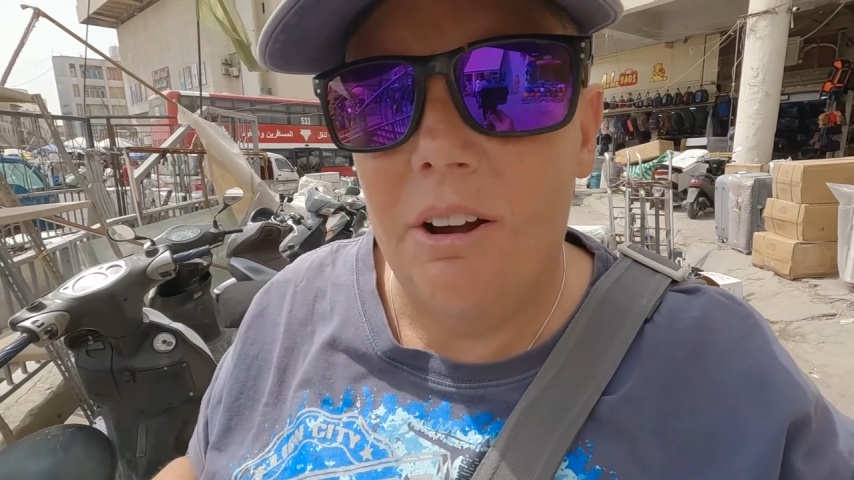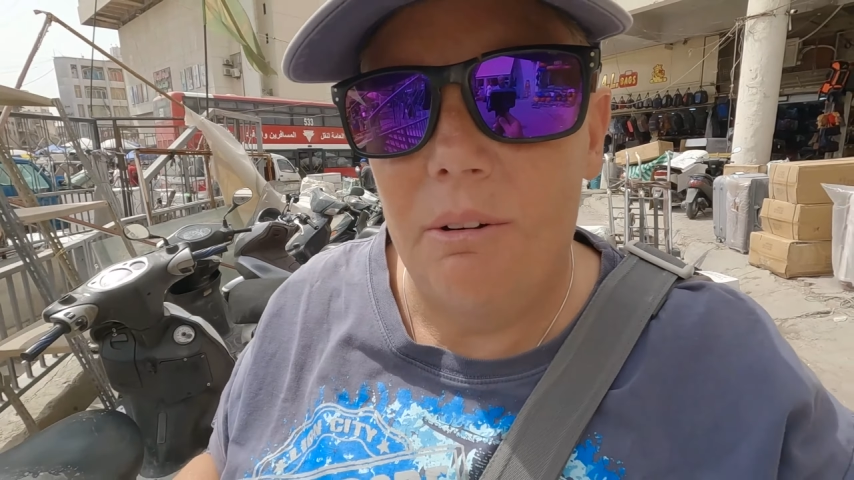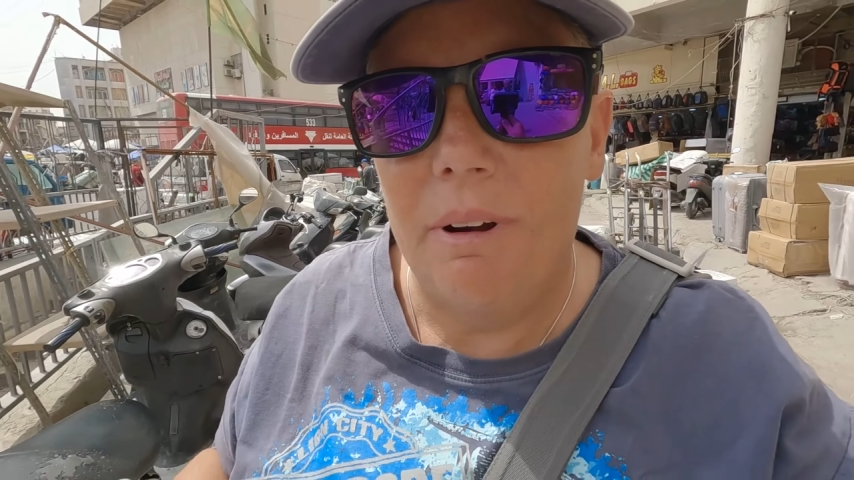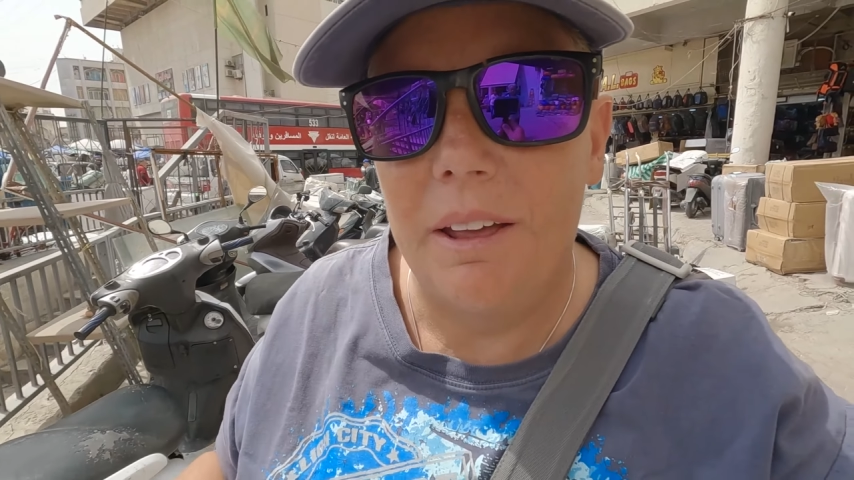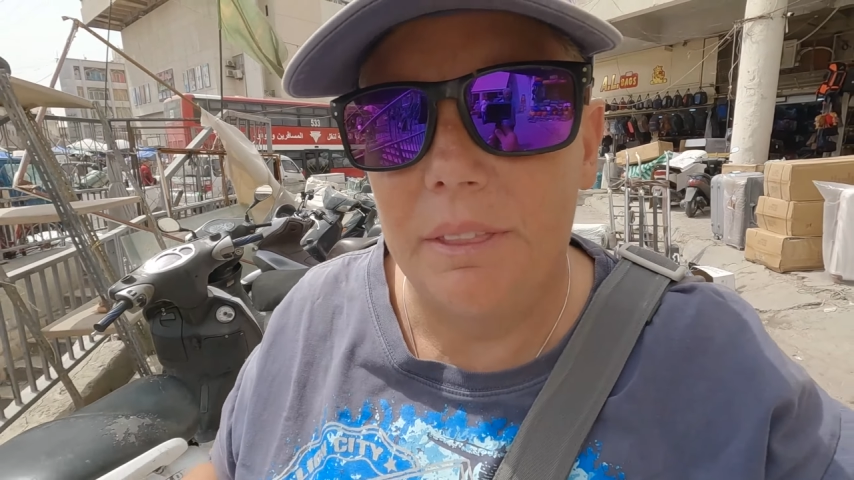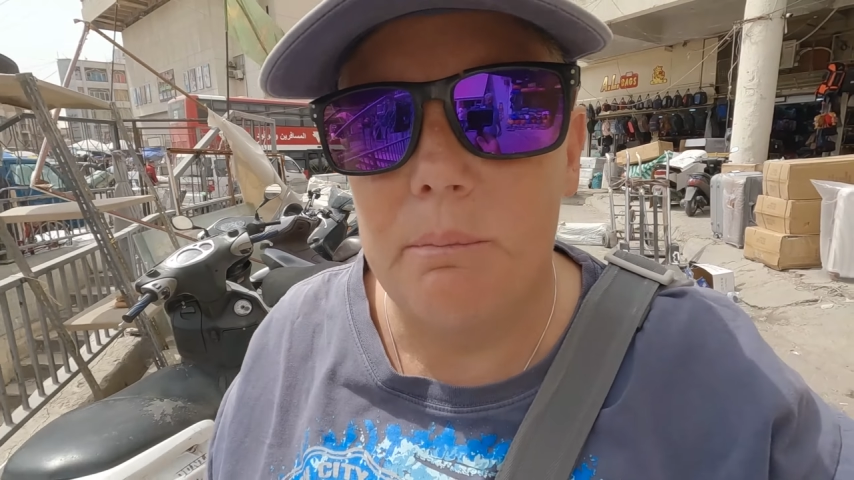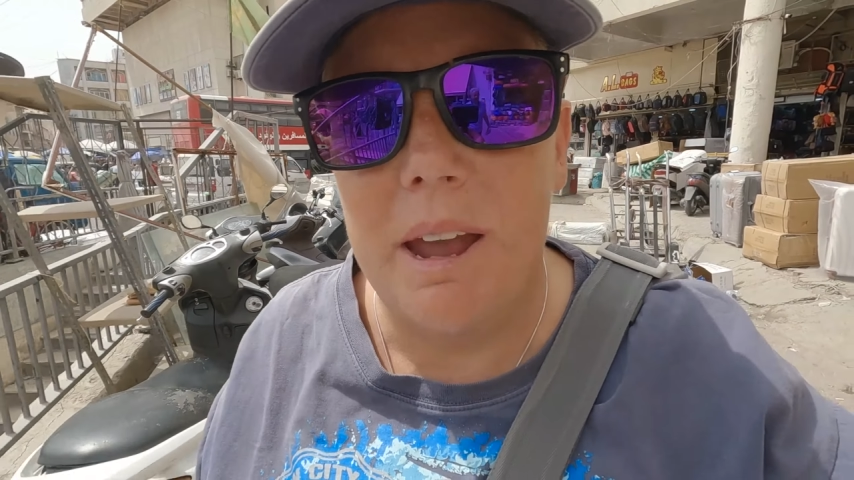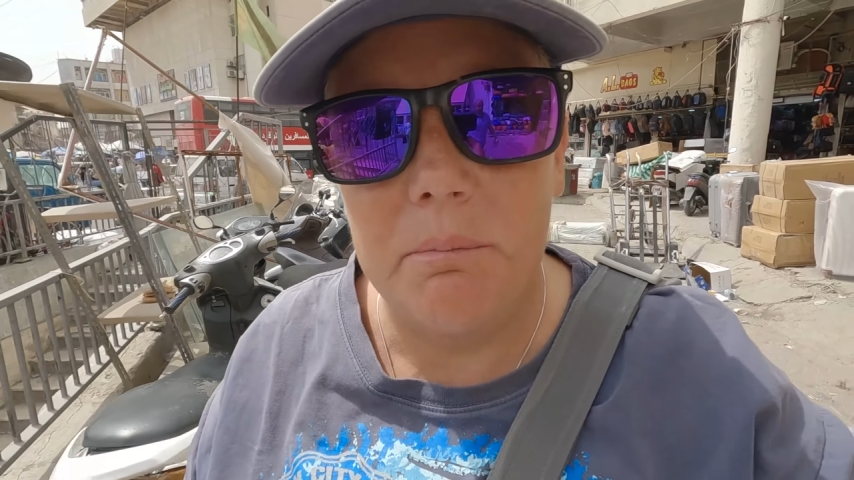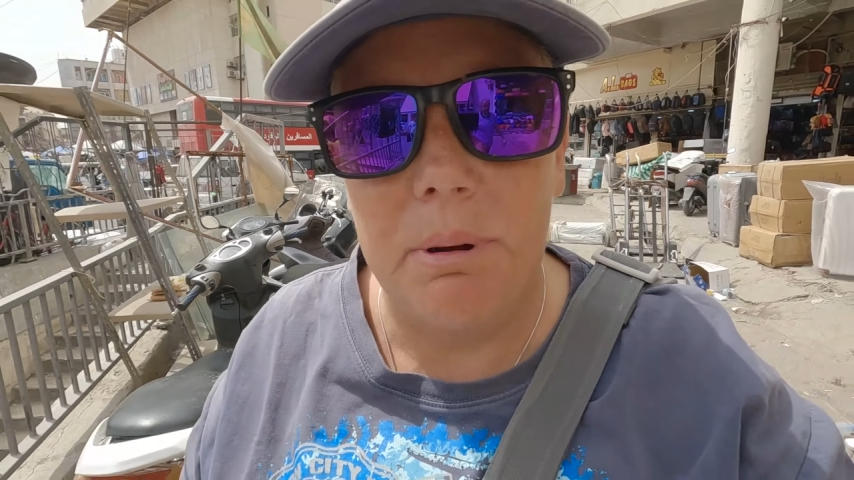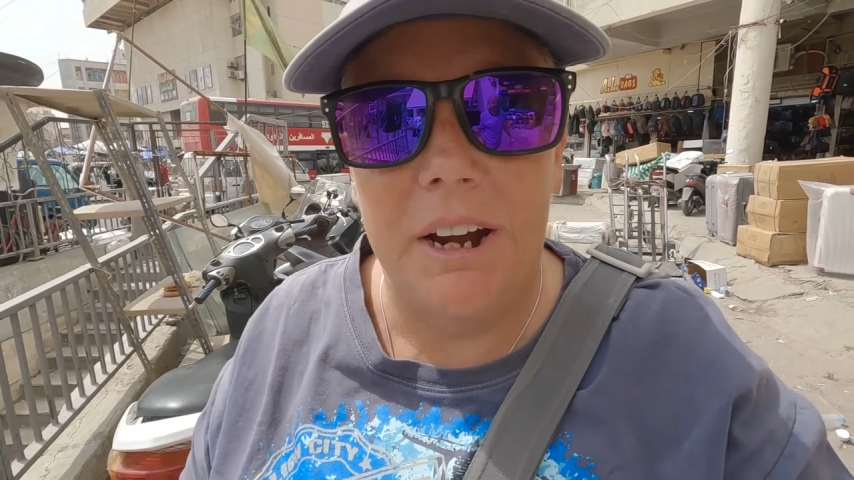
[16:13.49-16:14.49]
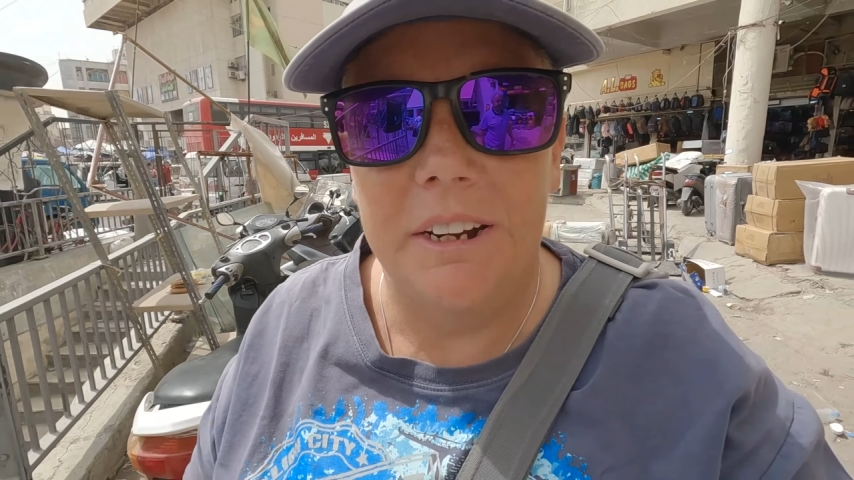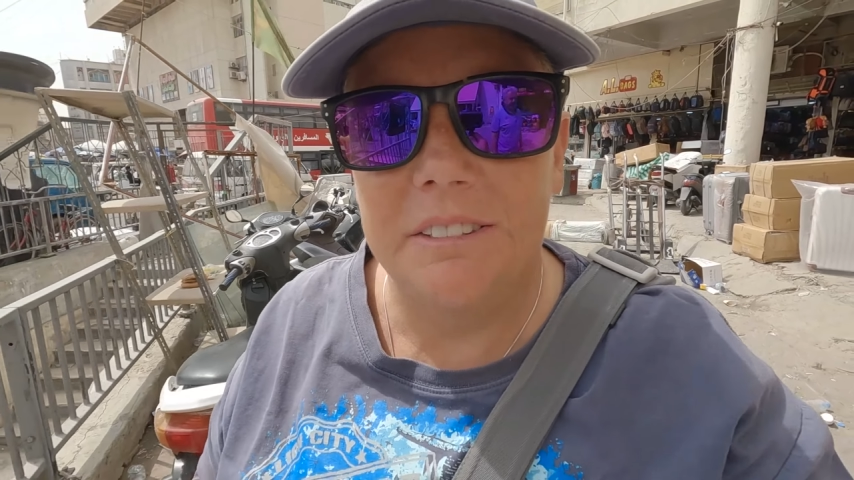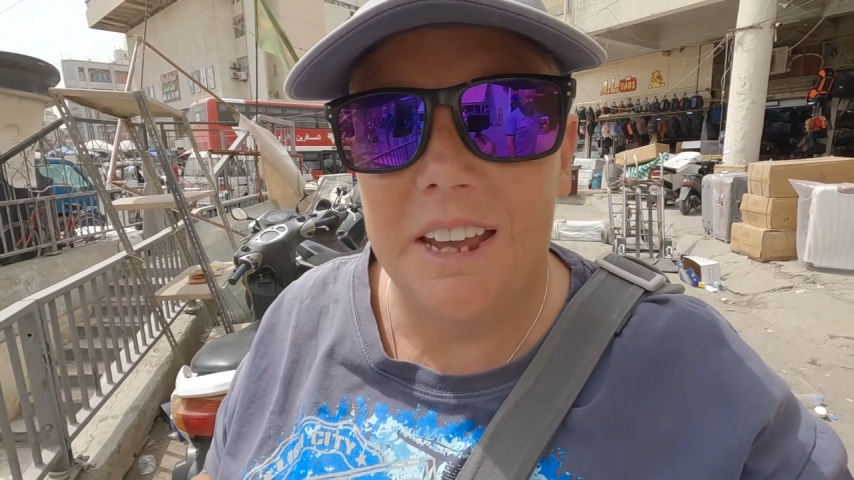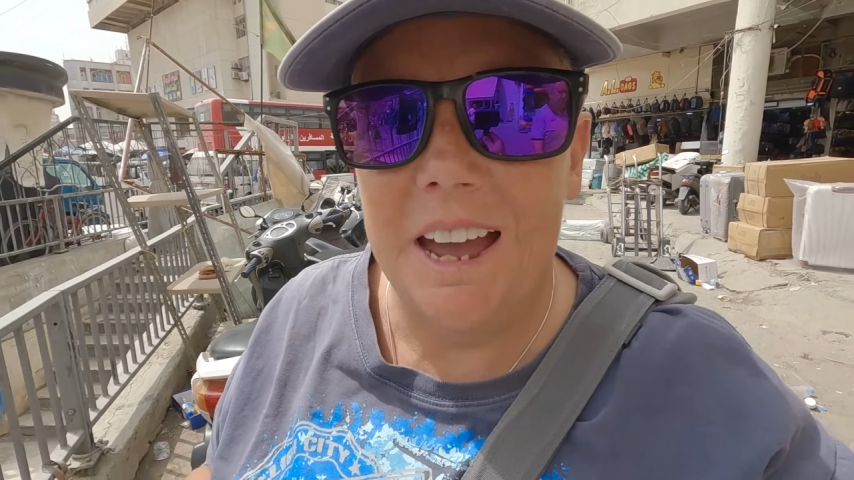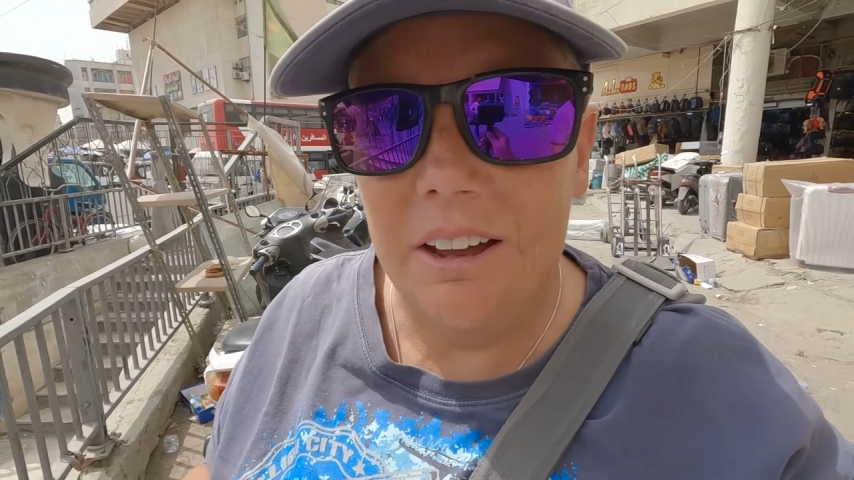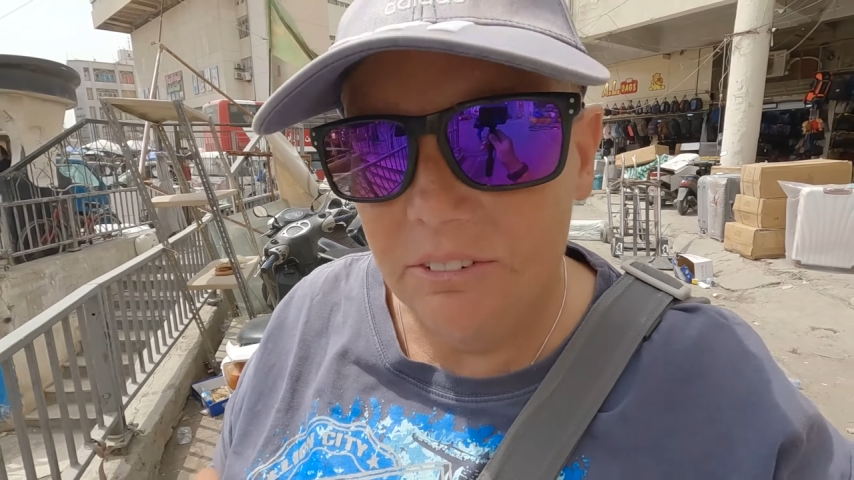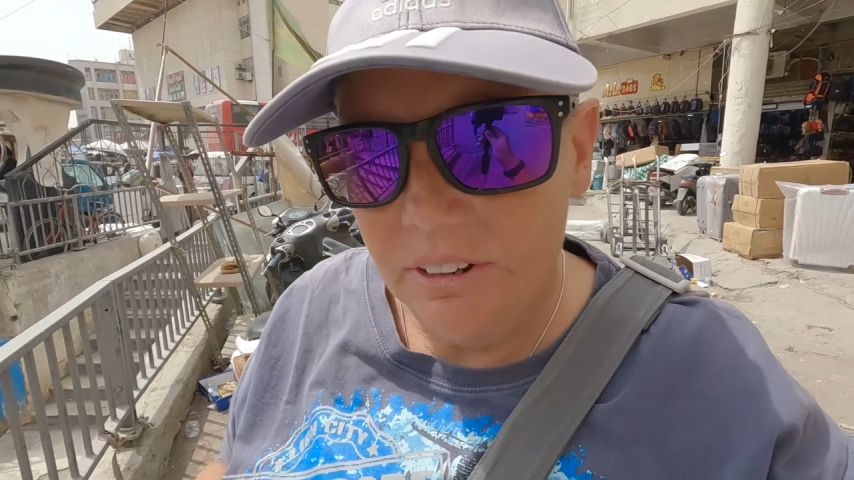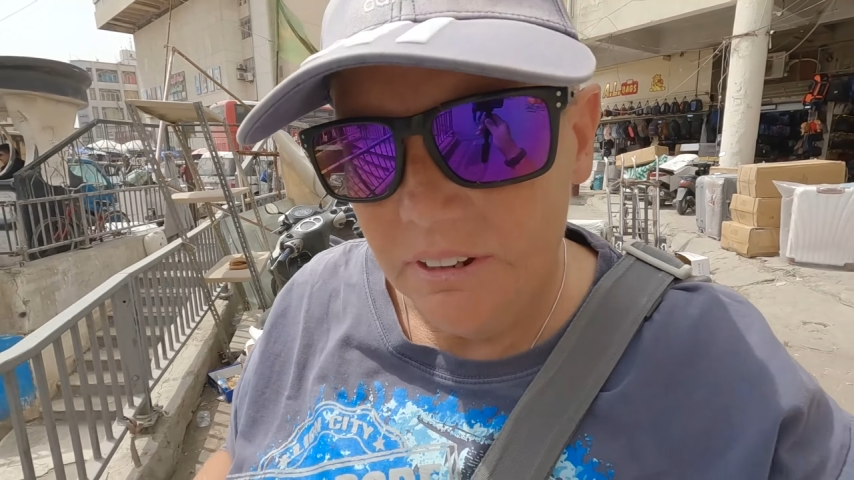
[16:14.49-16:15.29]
around the main part of town.